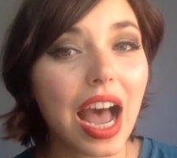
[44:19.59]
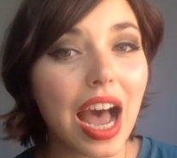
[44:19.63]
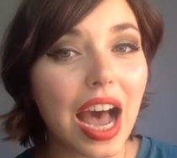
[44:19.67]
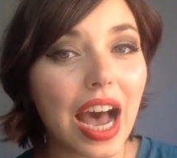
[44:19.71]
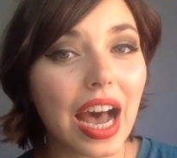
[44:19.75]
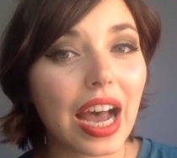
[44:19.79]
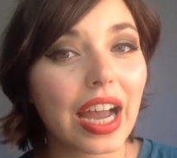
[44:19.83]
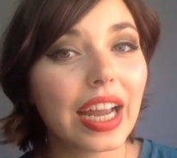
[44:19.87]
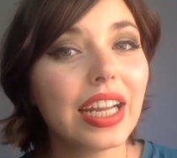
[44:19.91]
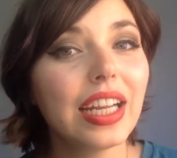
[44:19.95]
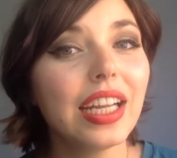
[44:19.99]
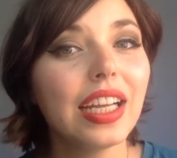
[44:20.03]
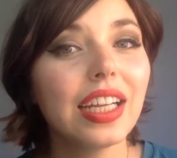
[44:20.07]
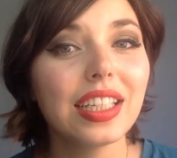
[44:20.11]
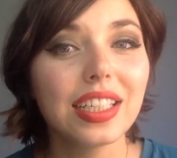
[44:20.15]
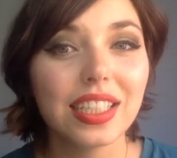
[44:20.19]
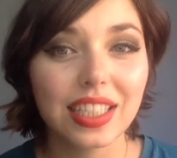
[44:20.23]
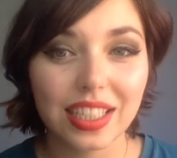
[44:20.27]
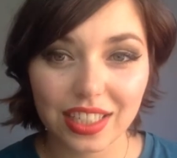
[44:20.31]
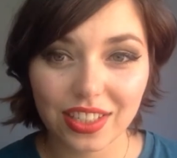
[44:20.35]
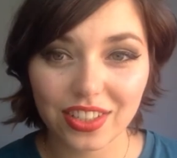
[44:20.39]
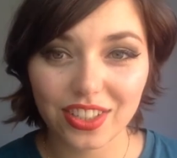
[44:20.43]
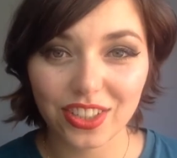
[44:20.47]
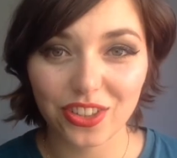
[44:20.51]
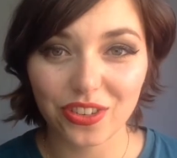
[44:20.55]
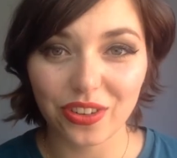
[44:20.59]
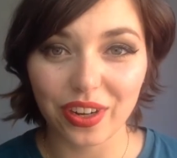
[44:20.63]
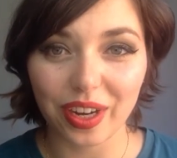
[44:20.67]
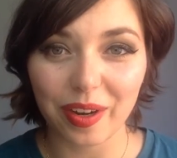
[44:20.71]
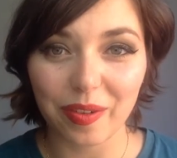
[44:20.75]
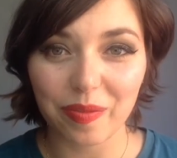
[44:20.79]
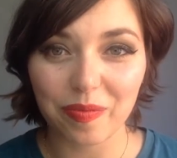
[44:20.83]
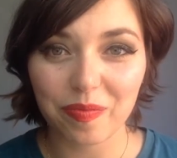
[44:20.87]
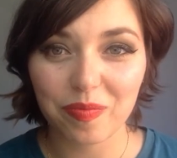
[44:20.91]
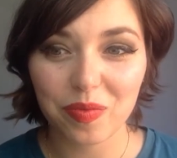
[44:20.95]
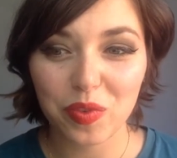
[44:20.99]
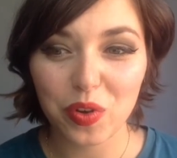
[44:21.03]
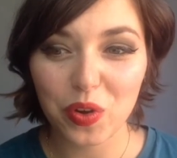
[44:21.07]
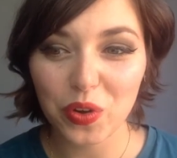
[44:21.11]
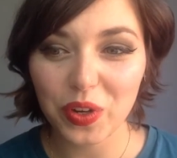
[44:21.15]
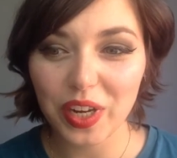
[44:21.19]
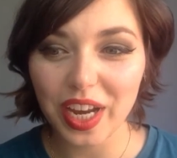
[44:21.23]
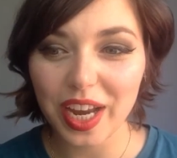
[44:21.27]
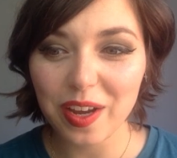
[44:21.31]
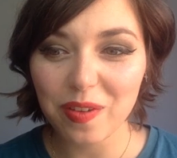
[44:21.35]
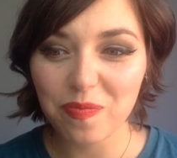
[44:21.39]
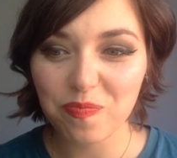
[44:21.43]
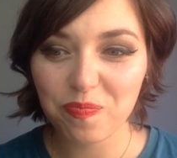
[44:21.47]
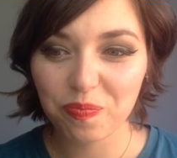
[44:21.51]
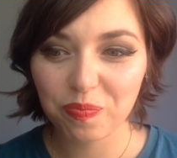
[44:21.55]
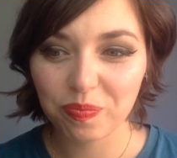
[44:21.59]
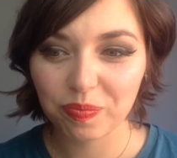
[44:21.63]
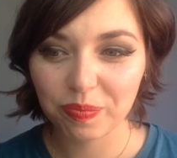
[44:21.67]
I disagree. Okay?